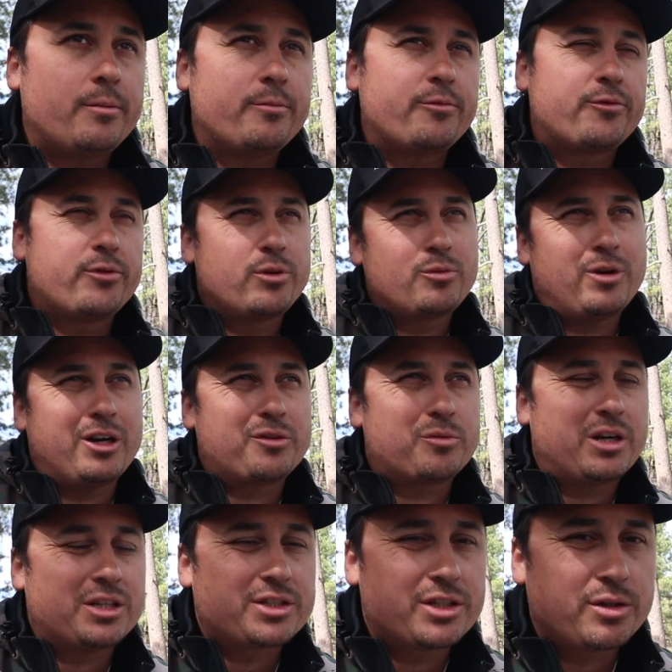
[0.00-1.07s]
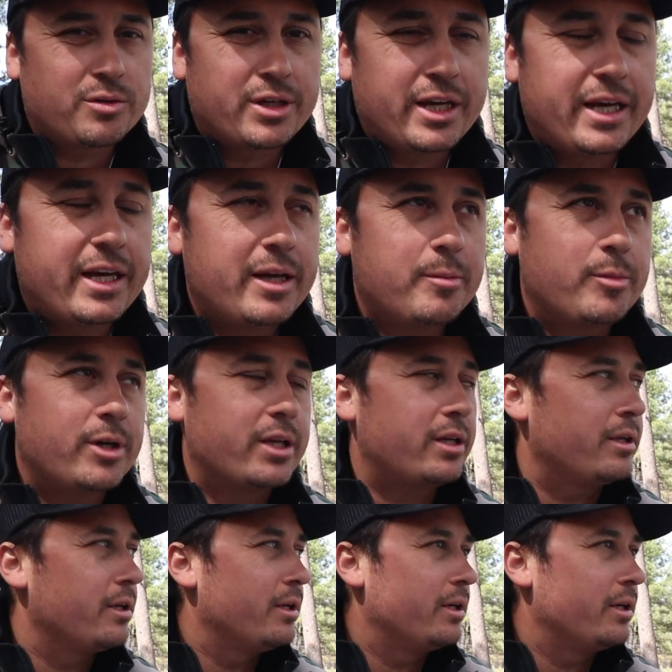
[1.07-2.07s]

Food-wise, we're actually okay, but